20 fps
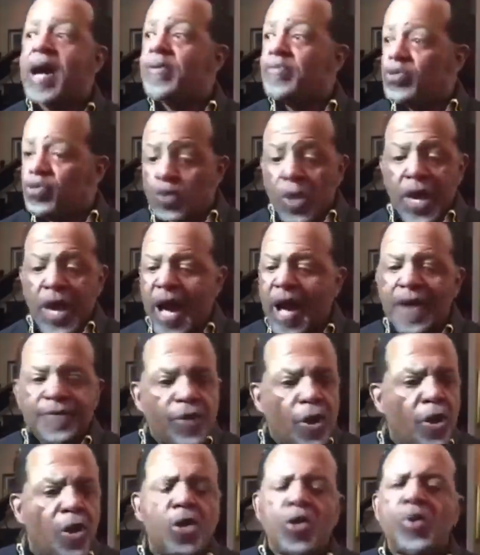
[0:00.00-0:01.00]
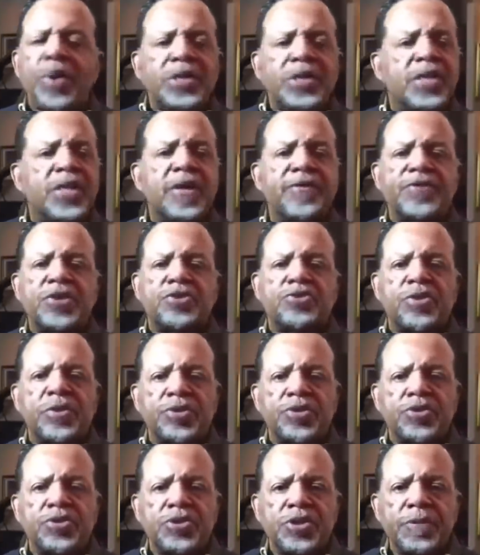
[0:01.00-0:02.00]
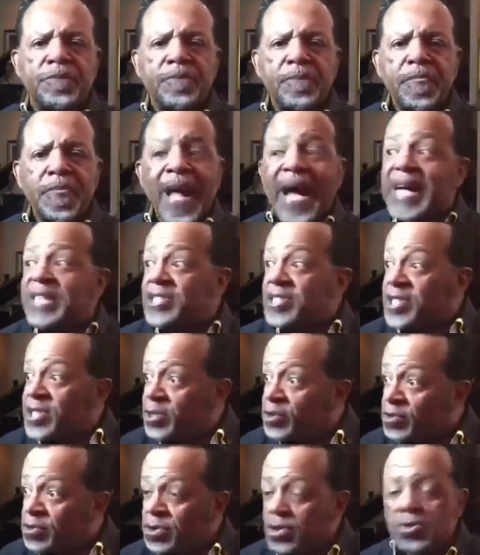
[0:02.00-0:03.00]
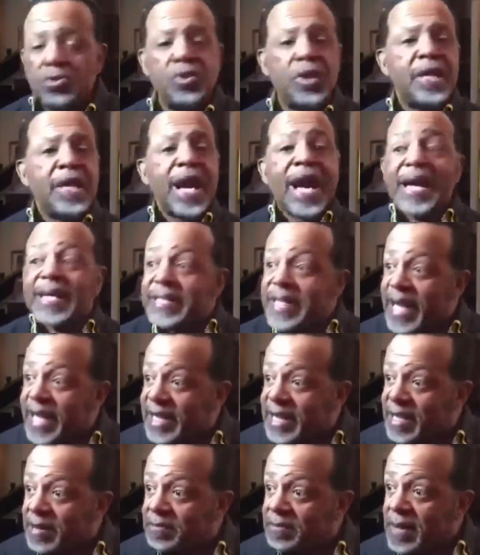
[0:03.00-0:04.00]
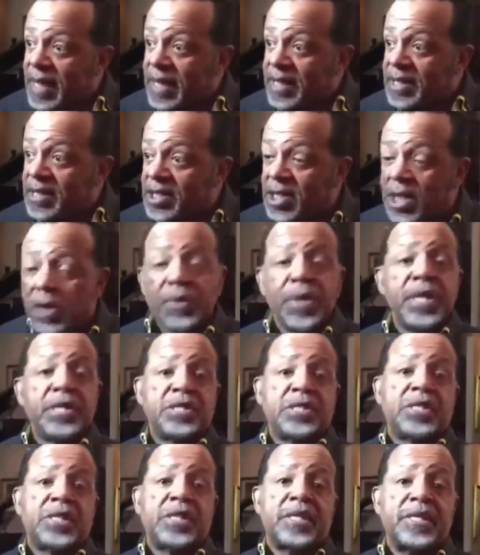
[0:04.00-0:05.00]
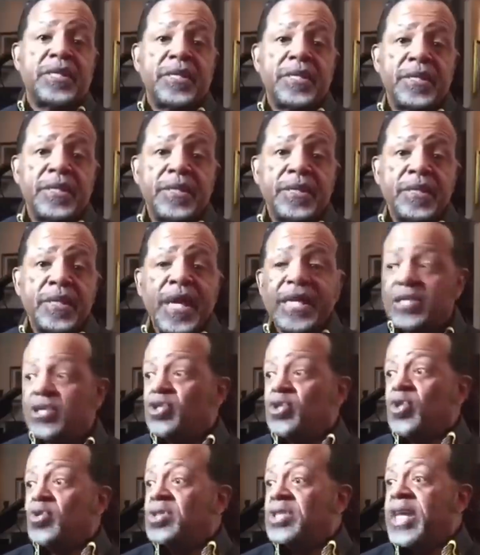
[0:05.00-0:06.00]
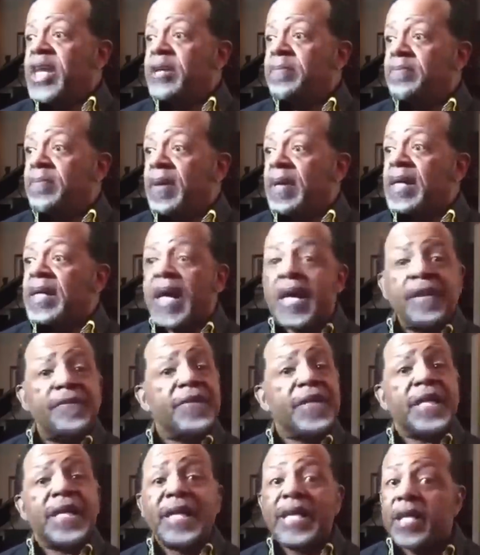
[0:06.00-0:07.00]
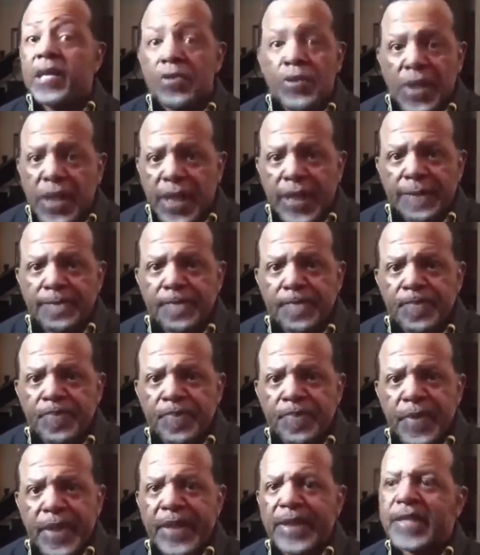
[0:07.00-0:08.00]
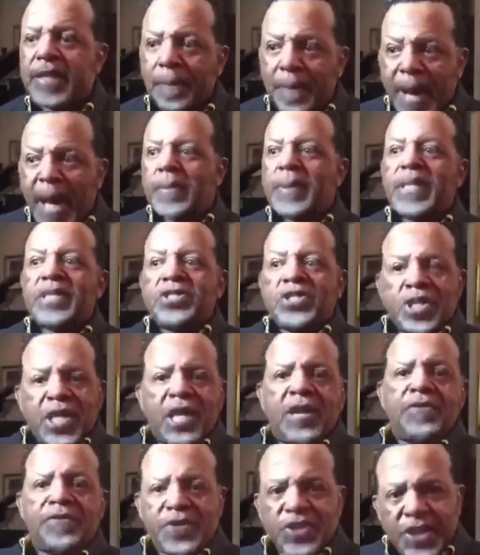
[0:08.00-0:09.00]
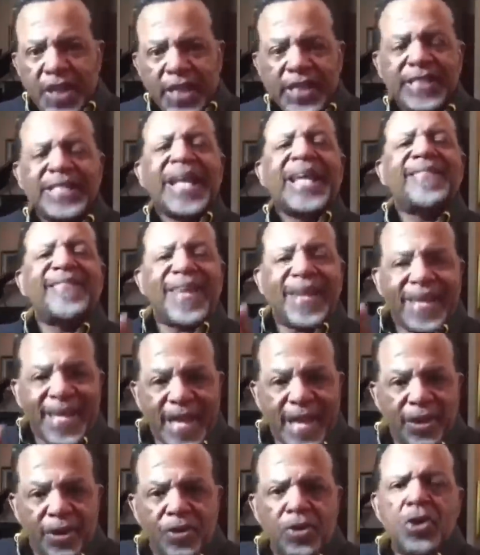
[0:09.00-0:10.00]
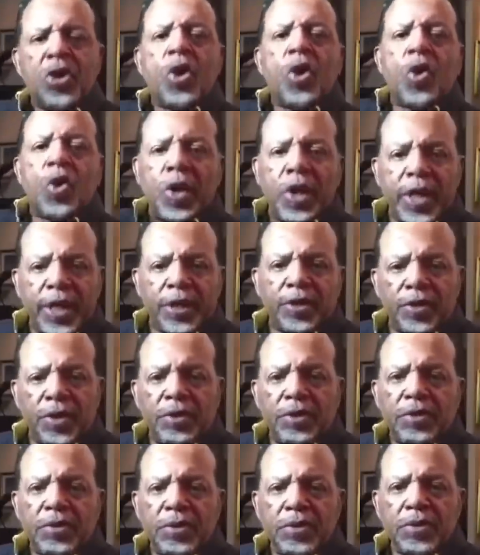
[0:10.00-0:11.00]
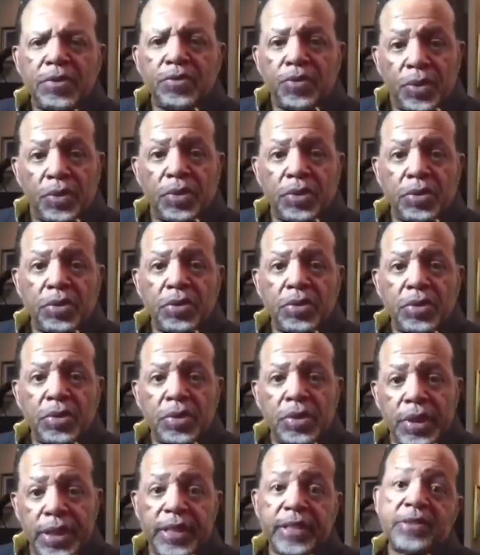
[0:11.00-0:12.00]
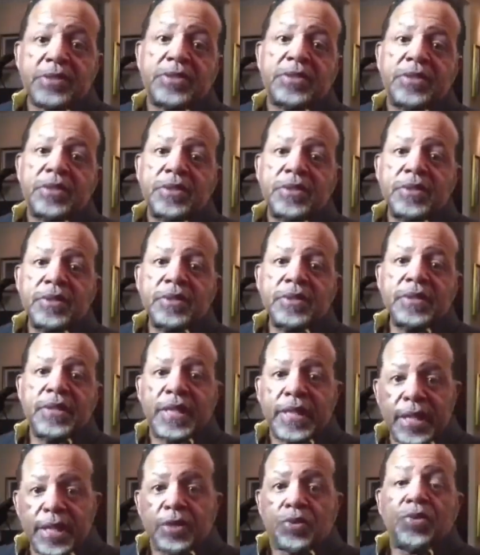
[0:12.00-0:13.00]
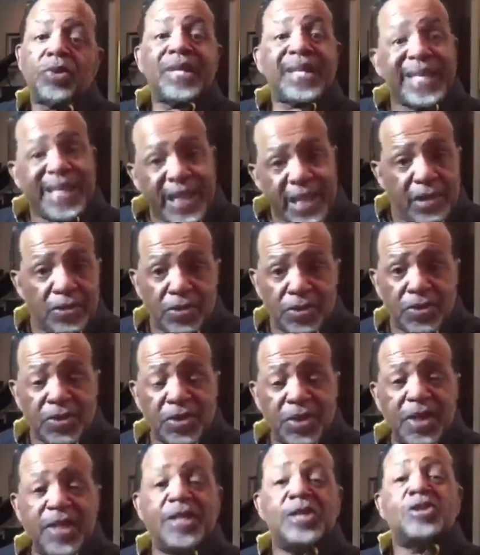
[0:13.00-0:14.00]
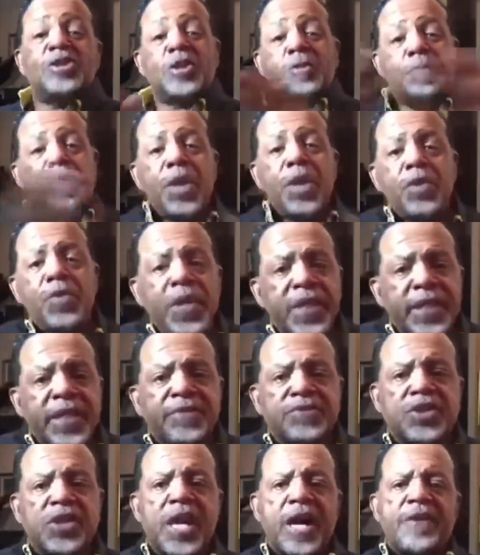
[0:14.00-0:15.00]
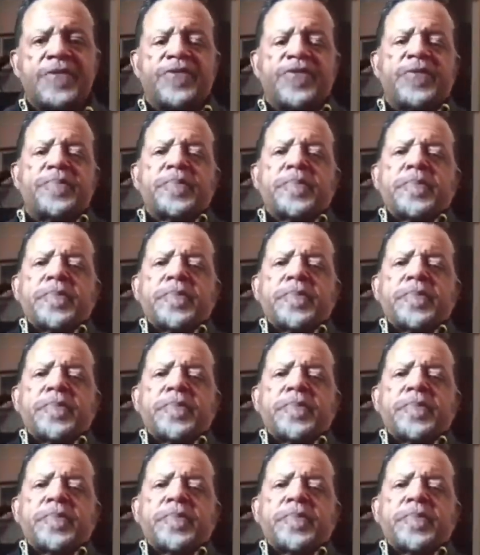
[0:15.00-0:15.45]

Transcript: I was, I've always loved the scriptures. I still do. I take them seriously. I just don't take a lot of it literally. The Bible itself says the letter or literal rule lest the literal kills. Spirit gives life.